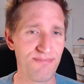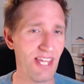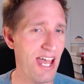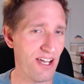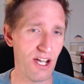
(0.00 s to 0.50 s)

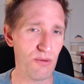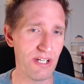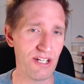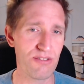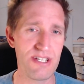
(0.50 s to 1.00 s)
AI will
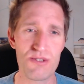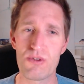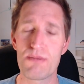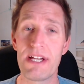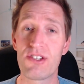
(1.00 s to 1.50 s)
increase
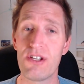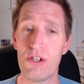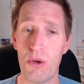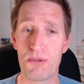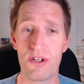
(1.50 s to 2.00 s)
automation
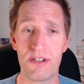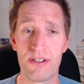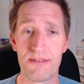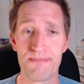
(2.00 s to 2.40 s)
adoption.